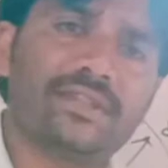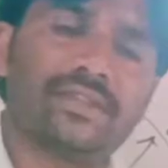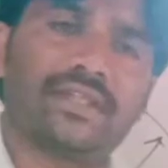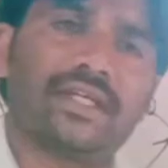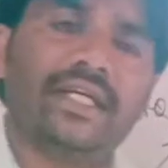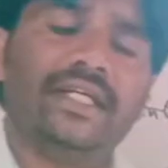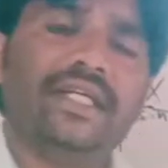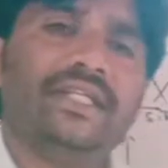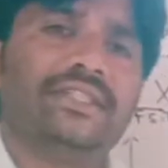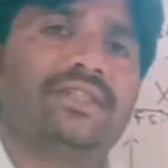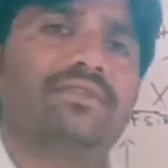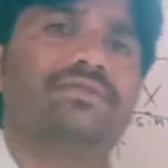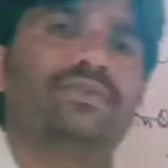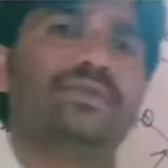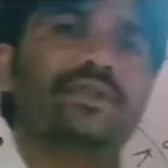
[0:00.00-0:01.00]

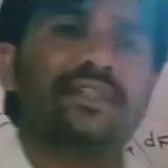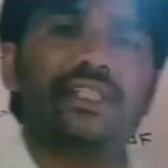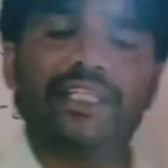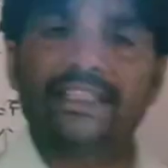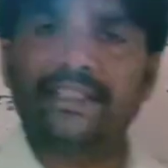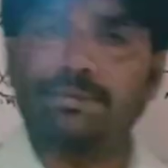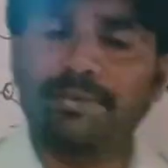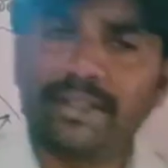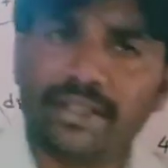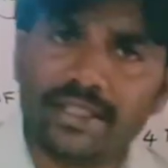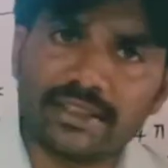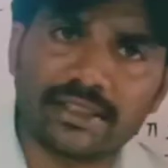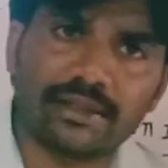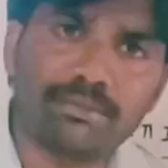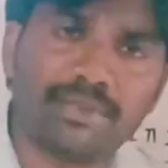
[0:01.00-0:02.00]
radiation force
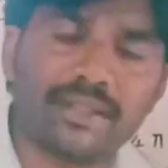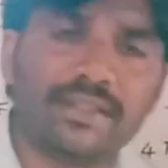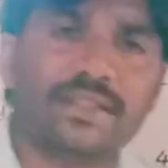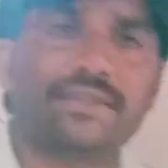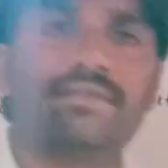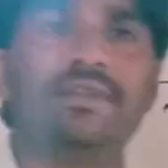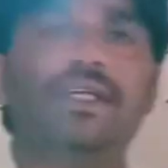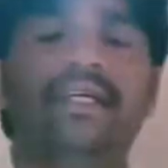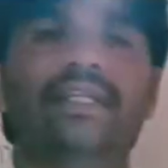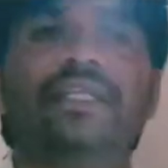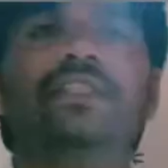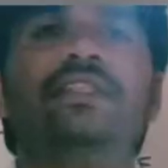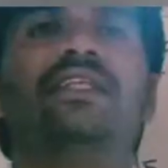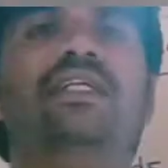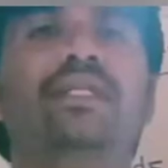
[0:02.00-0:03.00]
experienced by the sphere
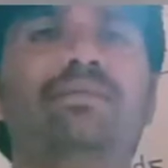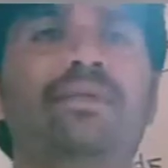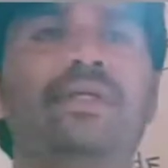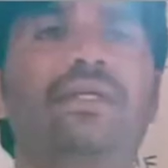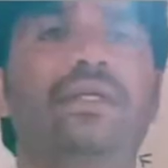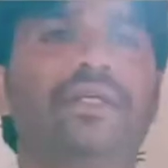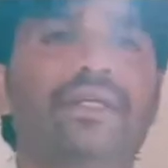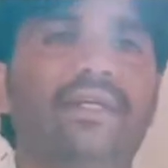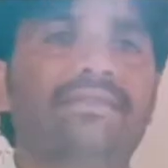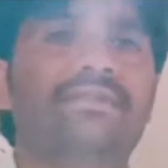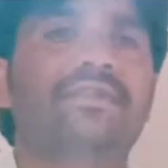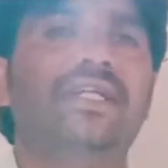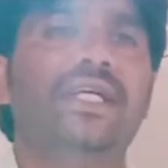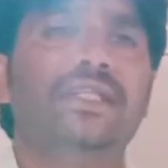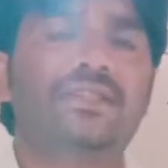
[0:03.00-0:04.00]
is independent of
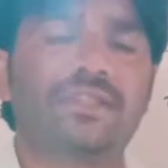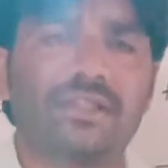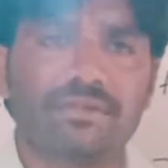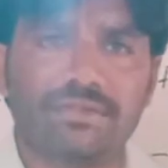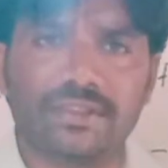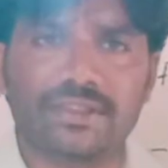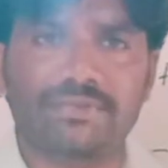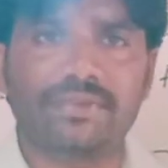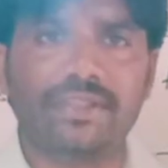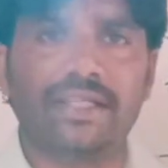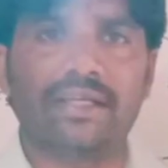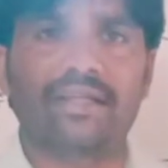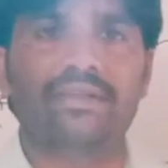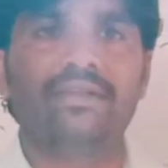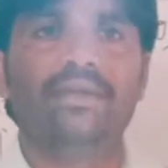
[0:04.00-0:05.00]
nature of the
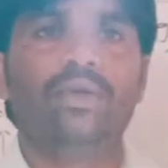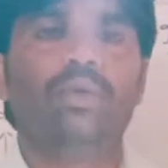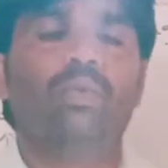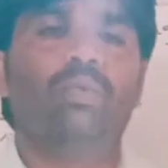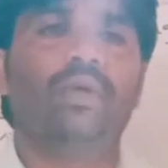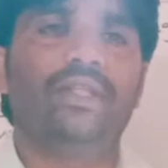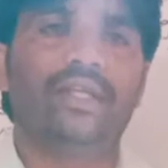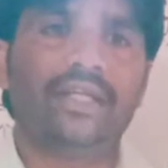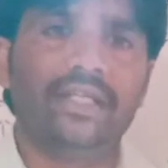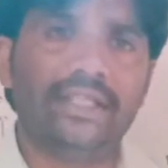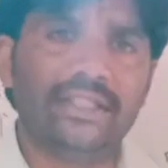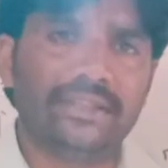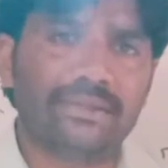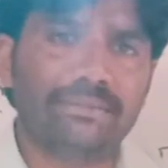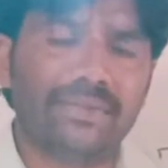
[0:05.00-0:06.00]
sphere, whether it
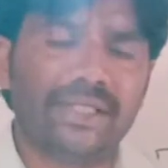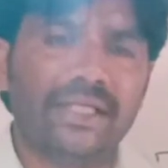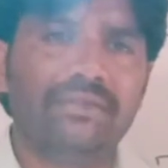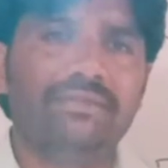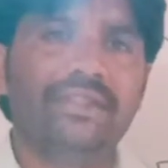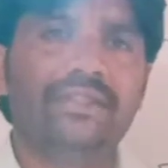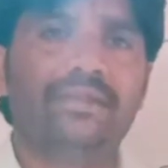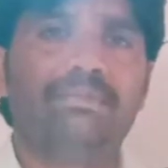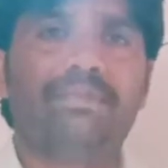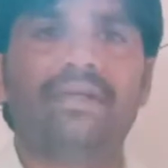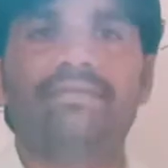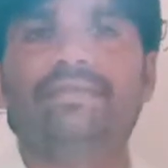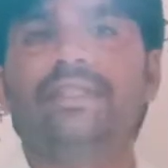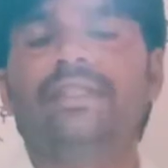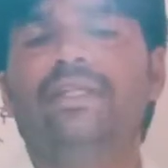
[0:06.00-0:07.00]
is made with
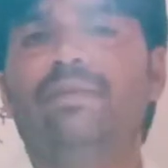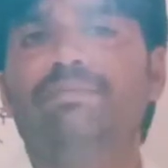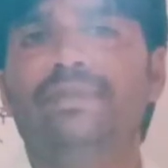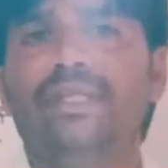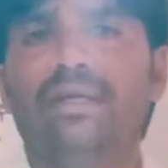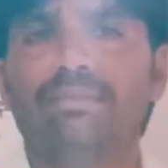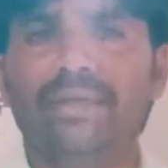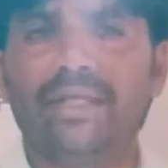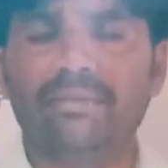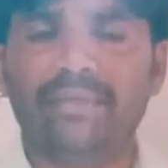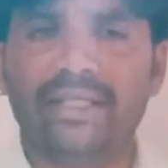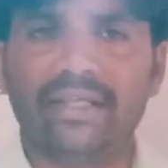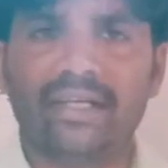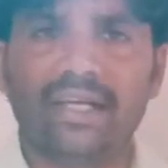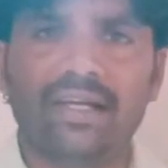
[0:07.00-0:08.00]
perfect absorbing
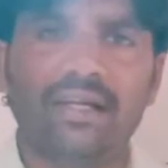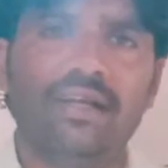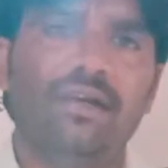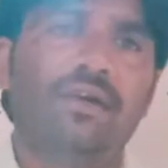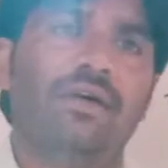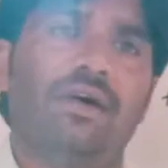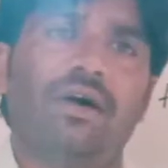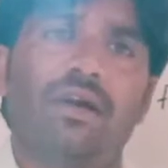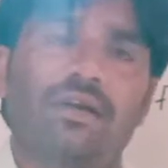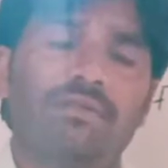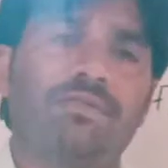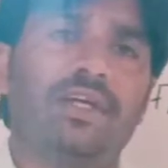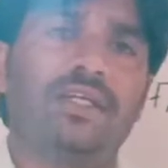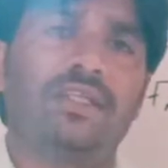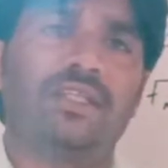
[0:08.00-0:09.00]
material or
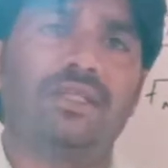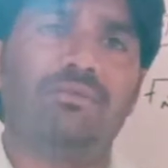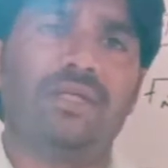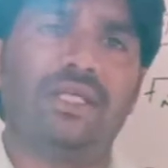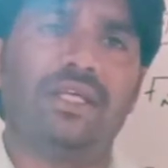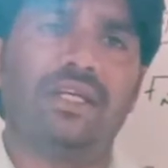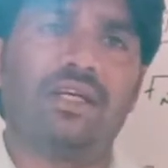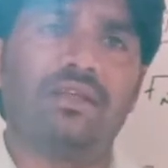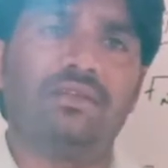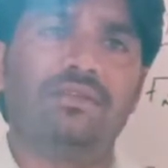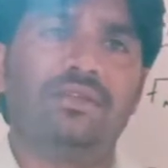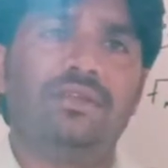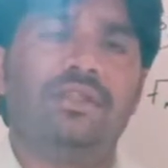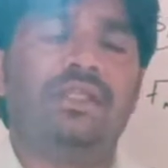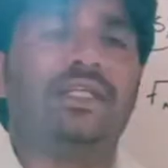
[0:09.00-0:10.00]
reflecting material.
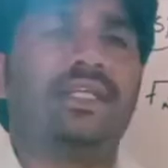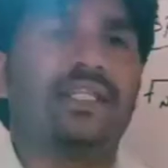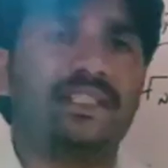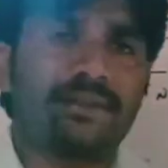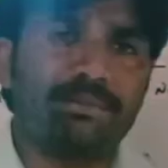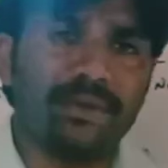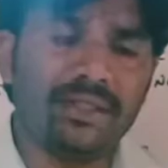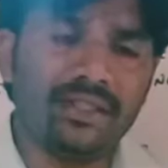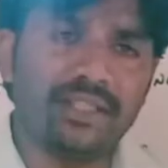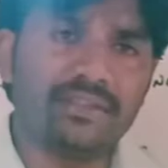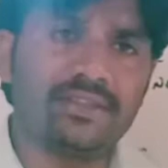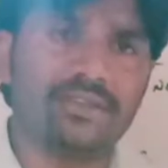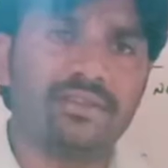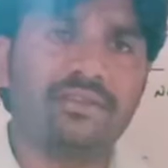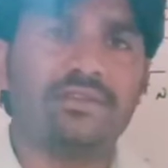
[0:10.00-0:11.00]
It
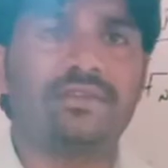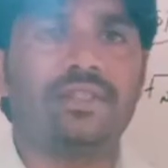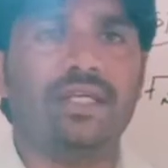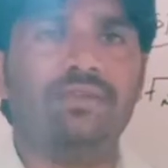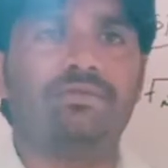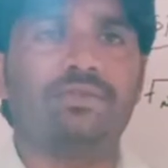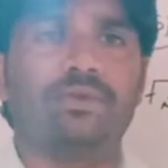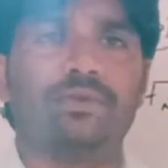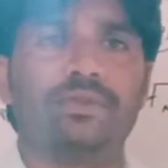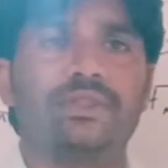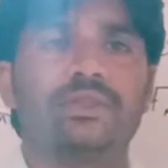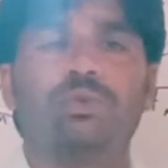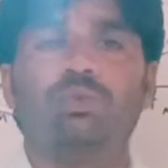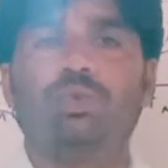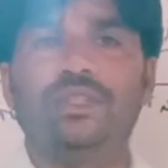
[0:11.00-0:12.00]
experiences same
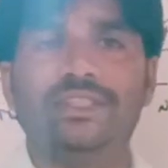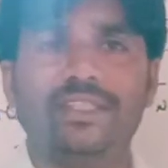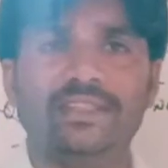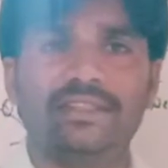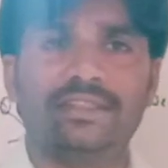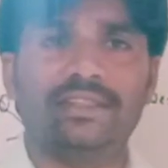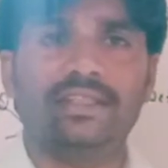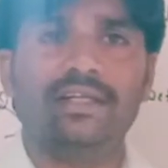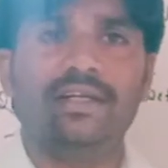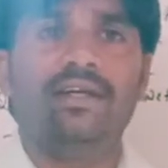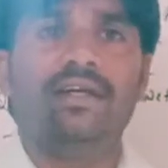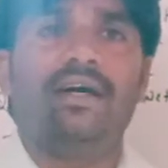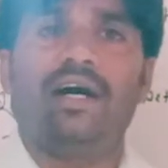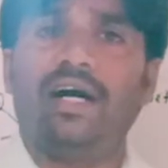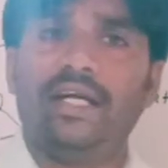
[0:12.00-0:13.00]
force, which is
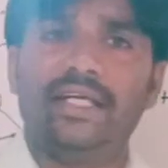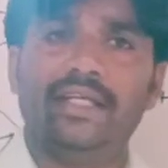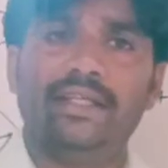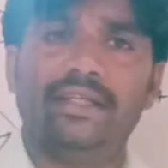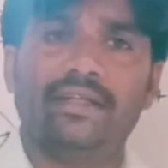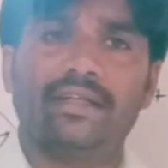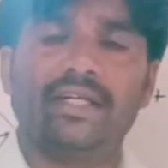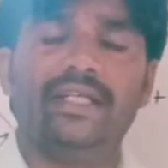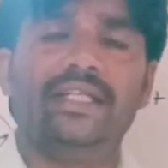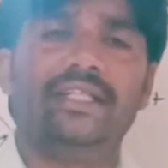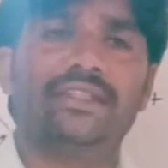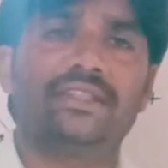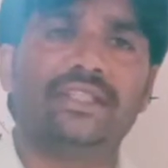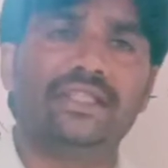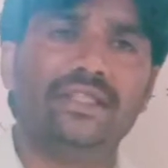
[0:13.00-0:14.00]
I
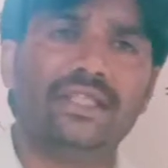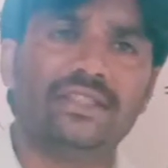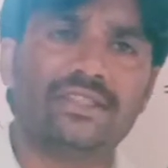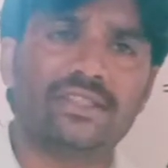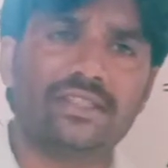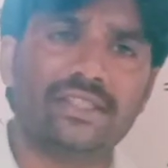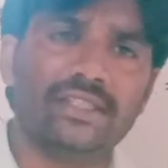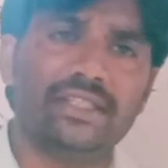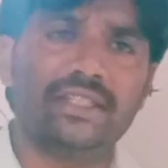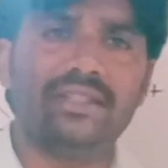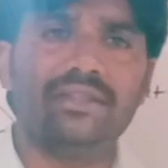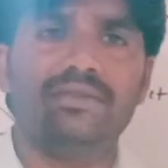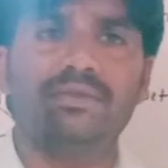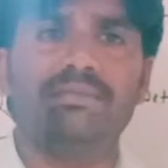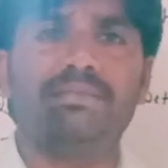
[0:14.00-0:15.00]
radiation intensity
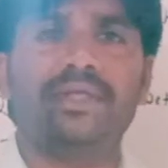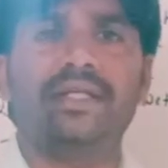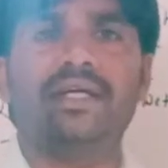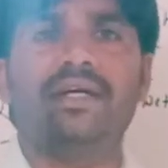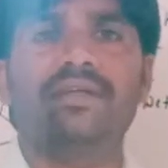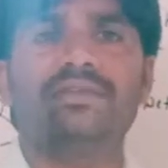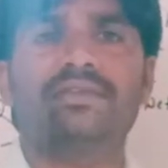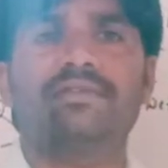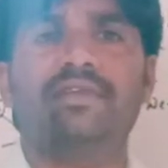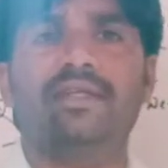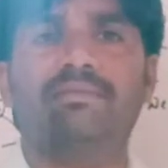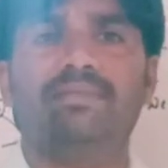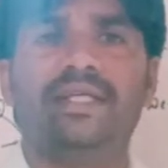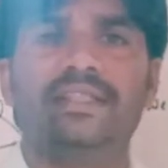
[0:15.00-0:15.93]
into pi r square by